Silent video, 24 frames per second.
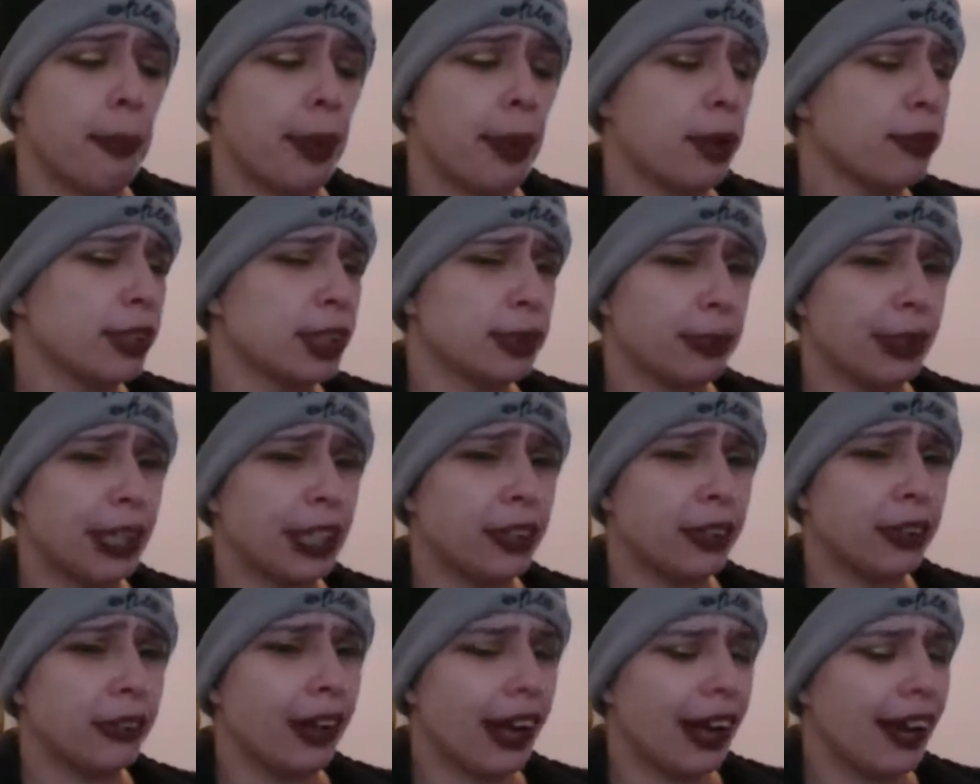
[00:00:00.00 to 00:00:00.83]
But it was
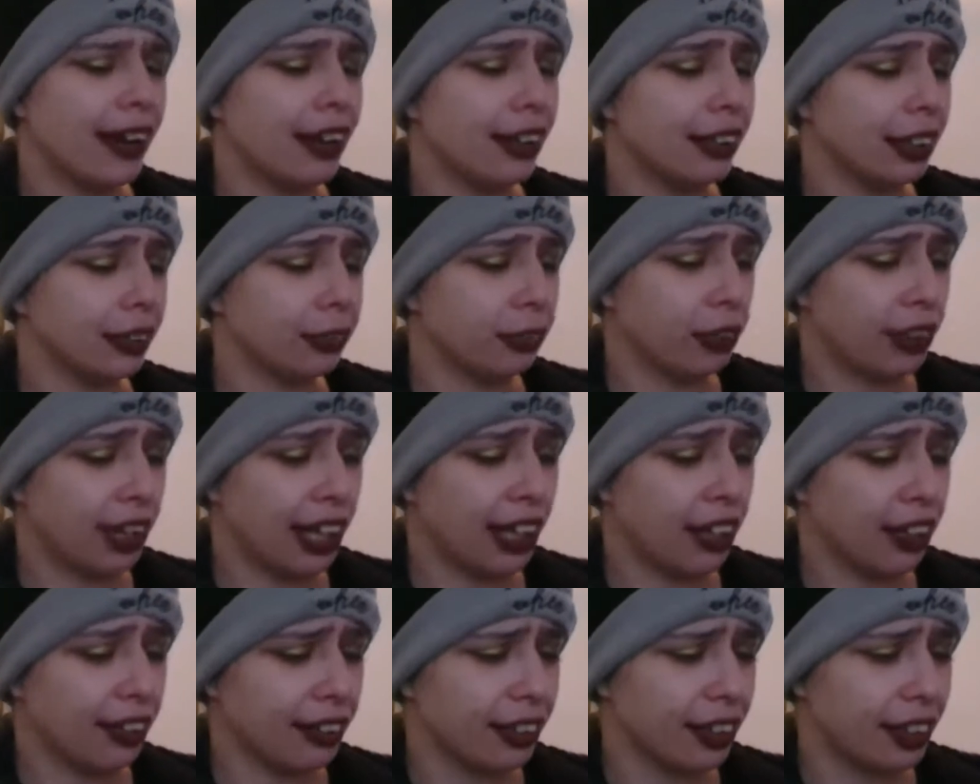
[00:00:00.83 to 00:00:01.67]
weird, and if you
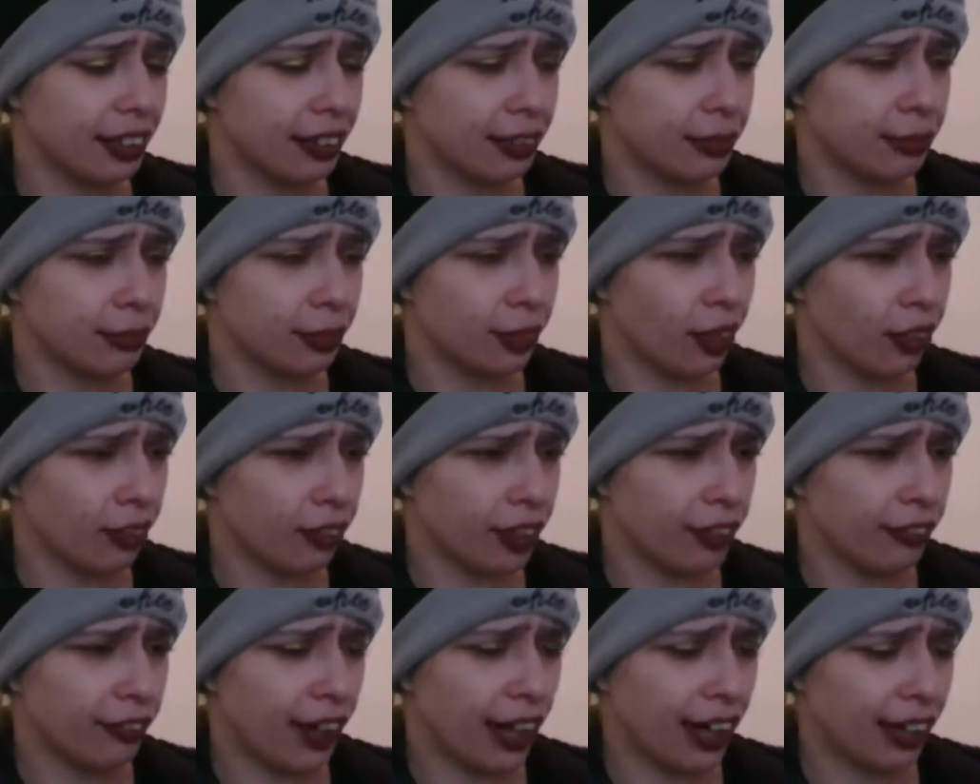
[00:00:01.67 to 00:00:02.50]
can't get
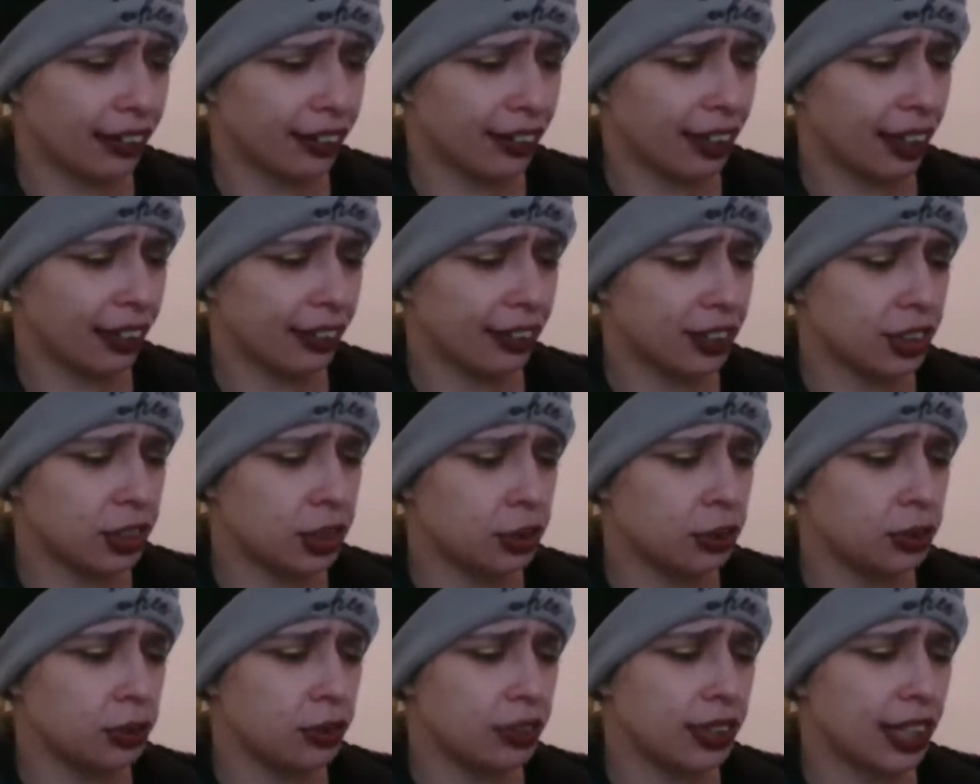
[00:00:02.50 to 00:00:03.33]
over the fact that the
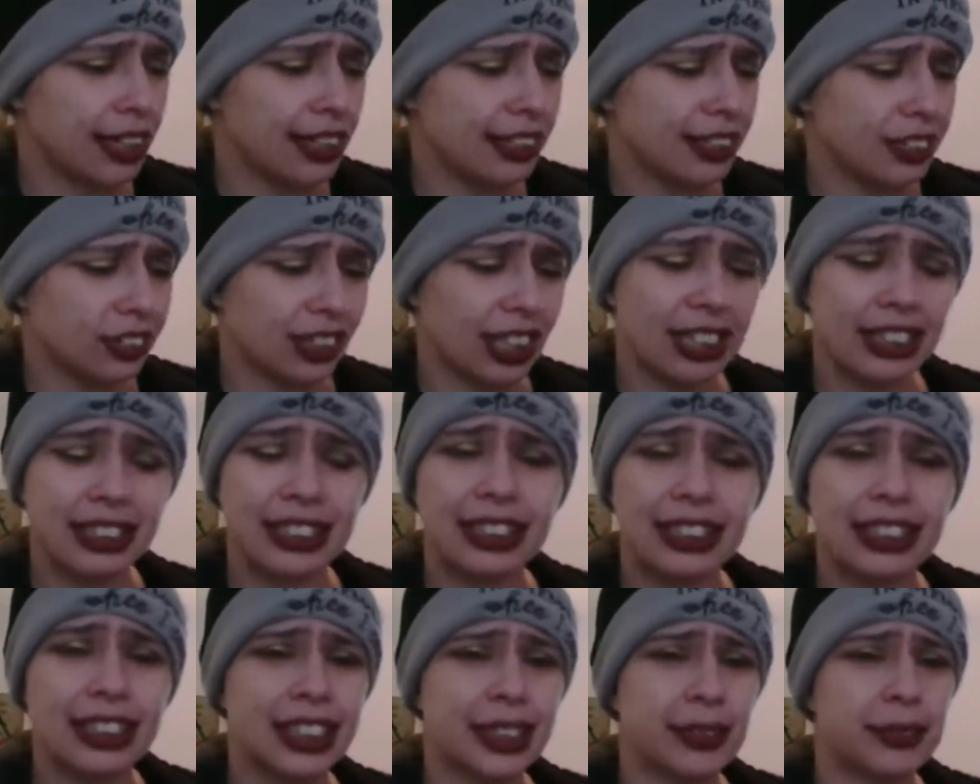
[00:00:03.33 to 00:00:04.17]
2 guys are
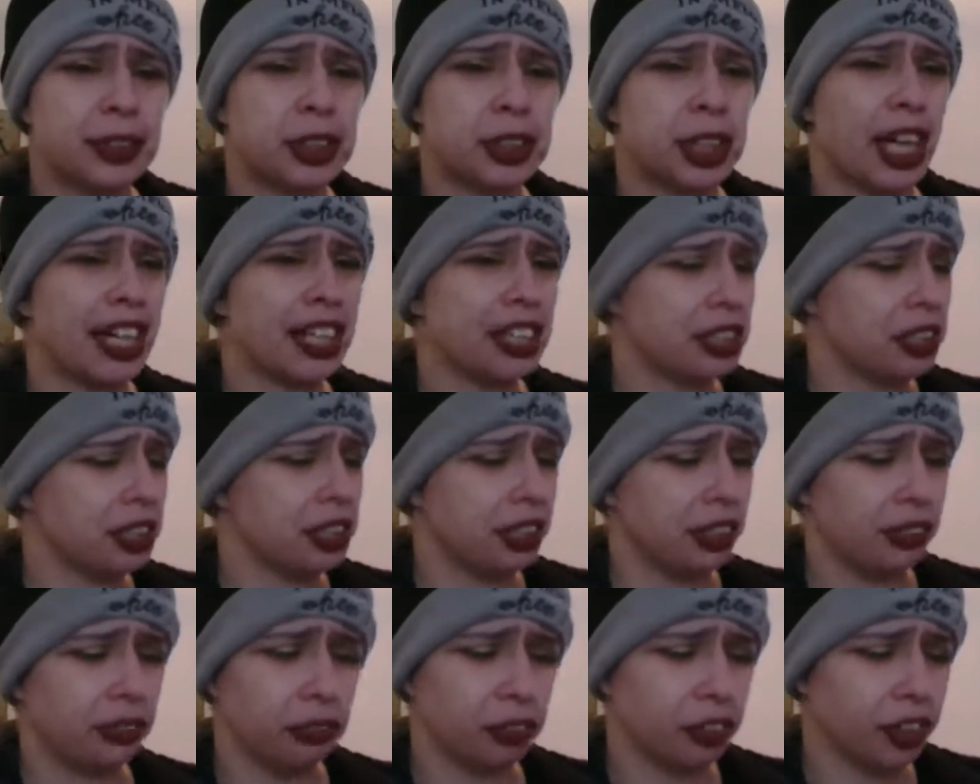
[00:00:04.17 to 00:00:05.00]
cousins, which I
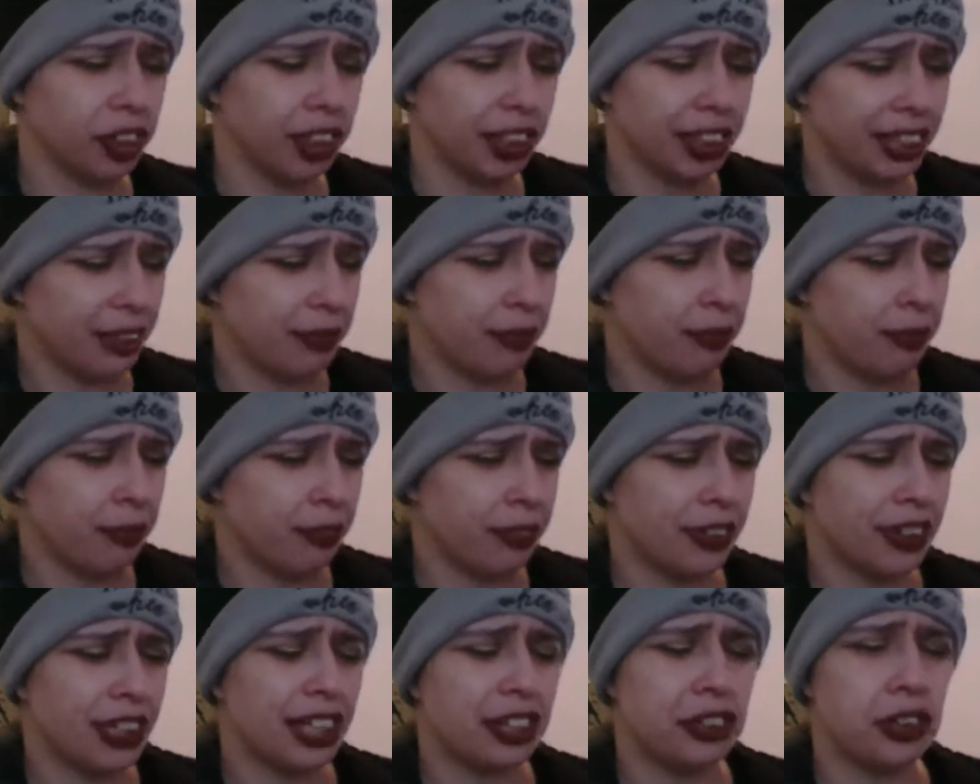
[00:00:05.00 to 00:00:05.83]
couldn't really,
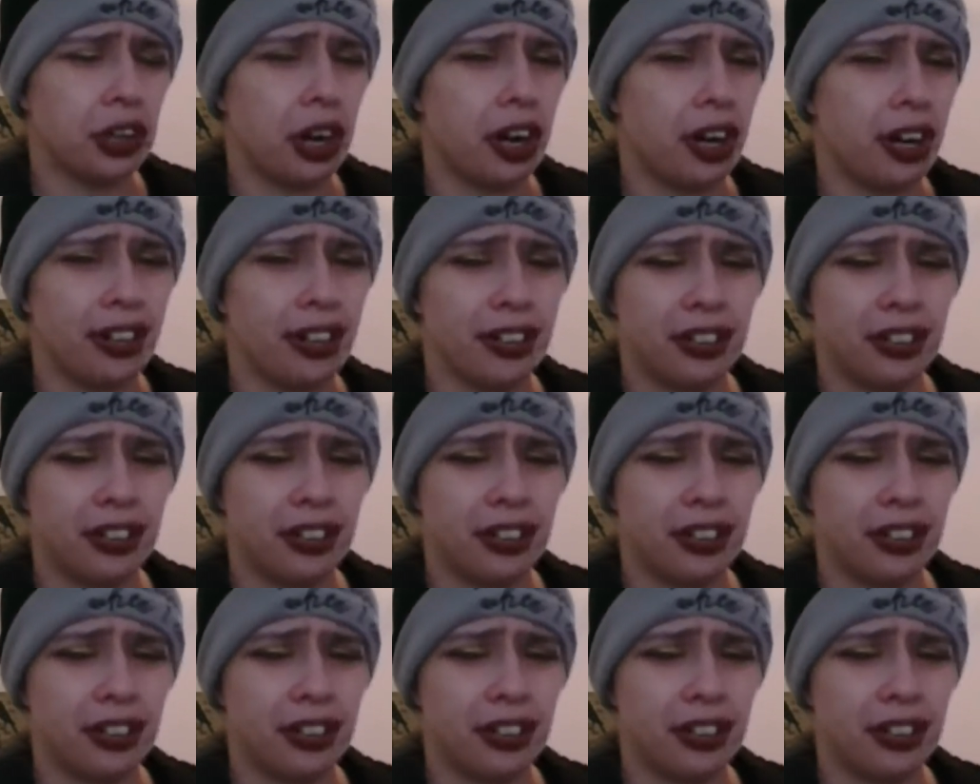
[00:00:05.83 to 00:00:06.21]
then,